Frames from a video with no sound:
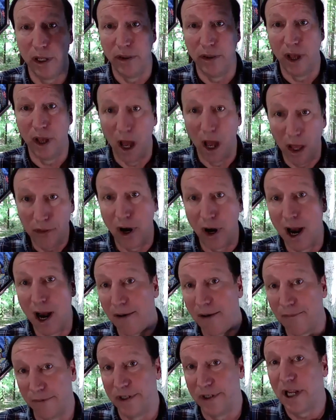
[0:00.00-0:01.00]
the other
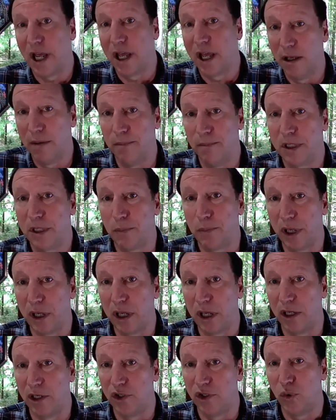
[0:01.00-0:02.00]
half is him
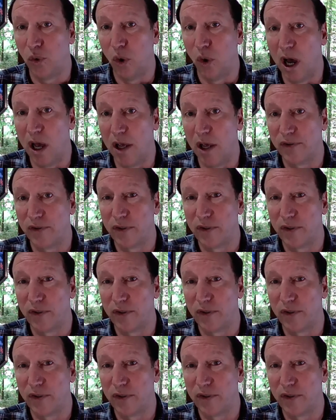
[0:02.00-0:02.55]
speaking to us.